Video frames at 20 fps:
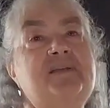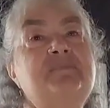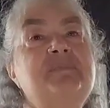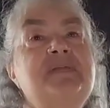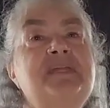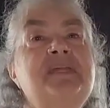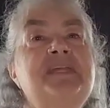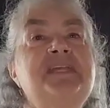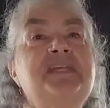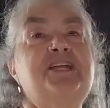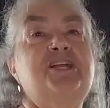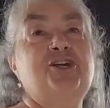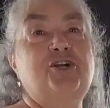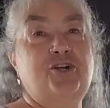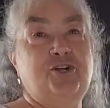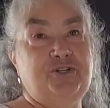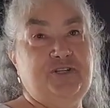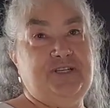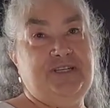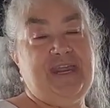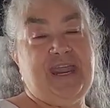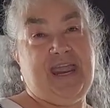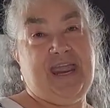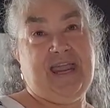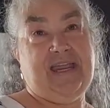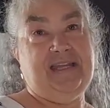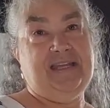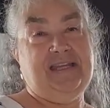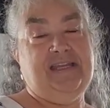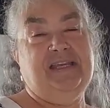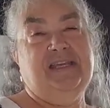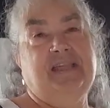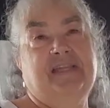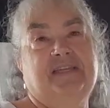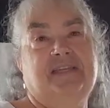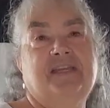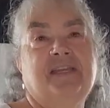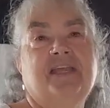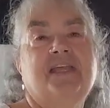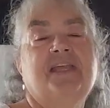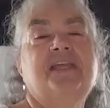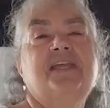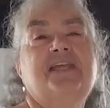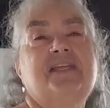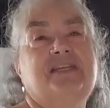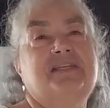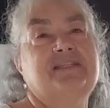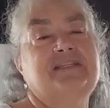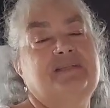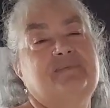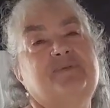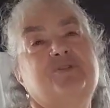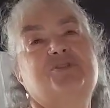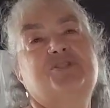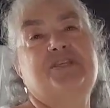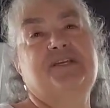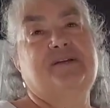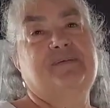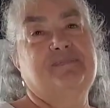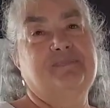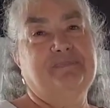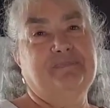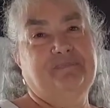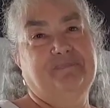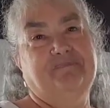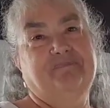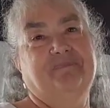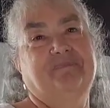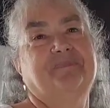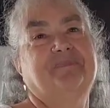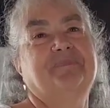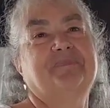that I am here today in, is the museum.